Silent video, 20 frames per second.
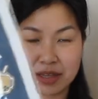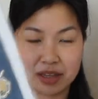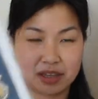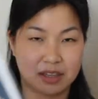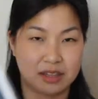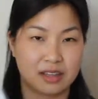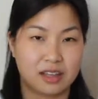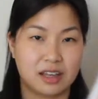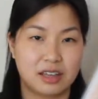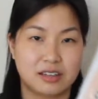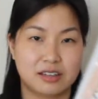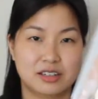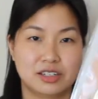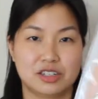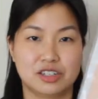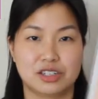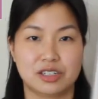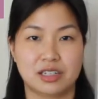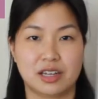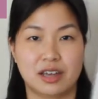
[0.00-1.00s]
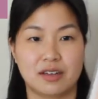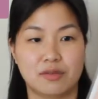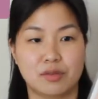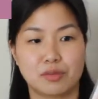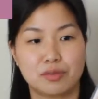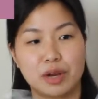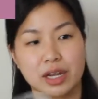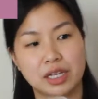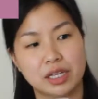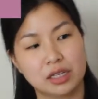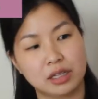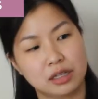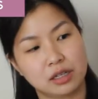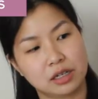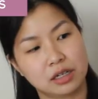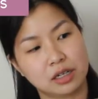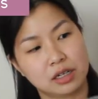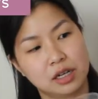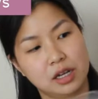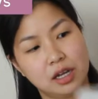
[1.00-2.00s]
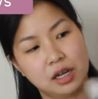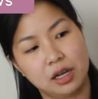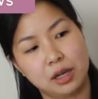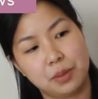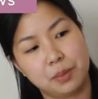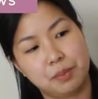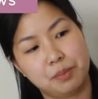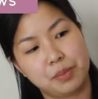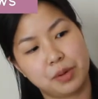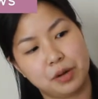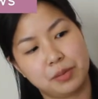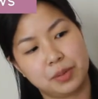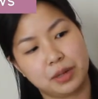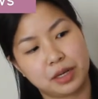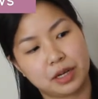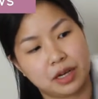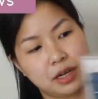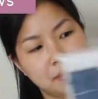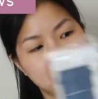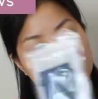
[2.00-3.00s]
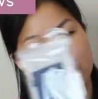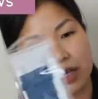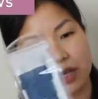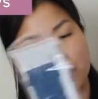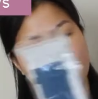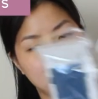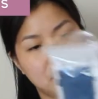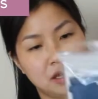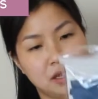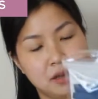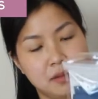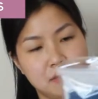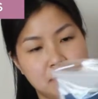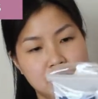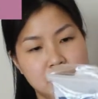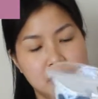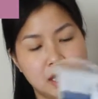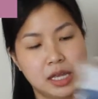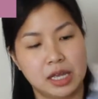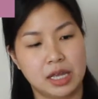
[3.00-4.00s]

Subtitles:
and then others just have regular boba cups on them.